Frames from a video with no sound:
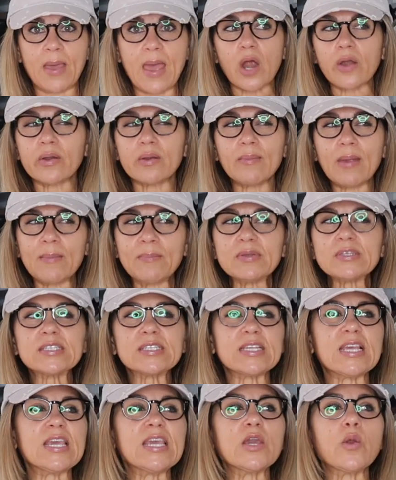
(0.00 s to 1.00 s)
I remember
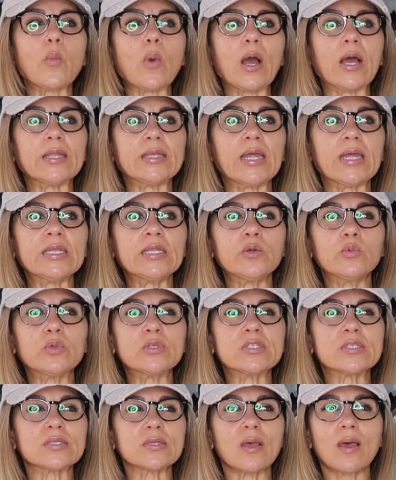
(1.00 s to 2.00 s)
seeing one, and it
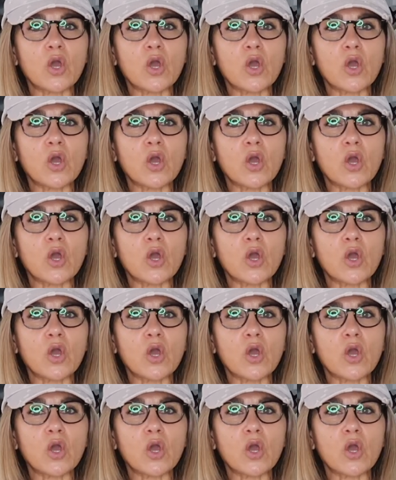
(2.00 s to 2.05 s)
was,